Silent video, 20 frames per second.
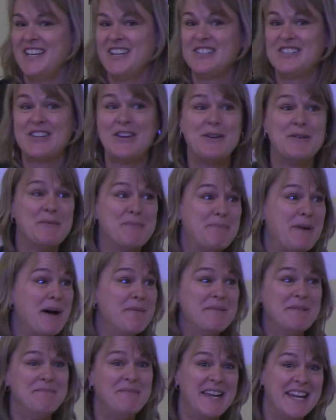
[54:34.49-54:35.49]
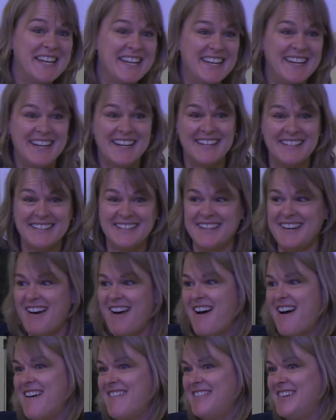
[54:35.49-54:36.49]
so puppet baking is an
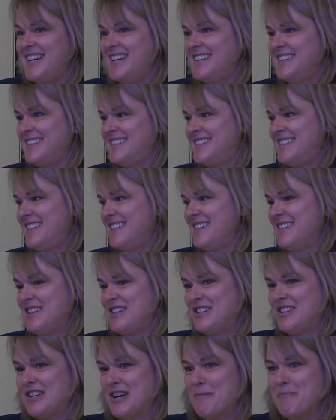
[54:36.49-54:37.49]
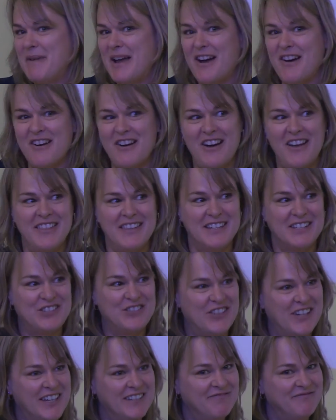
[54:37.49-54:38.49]
obvious jump out on
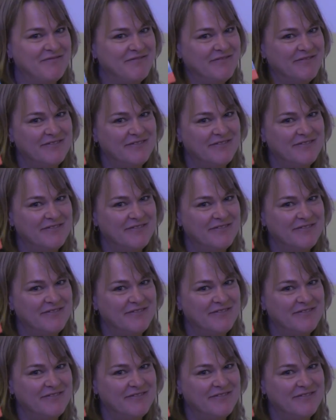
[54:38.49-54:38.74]
this one.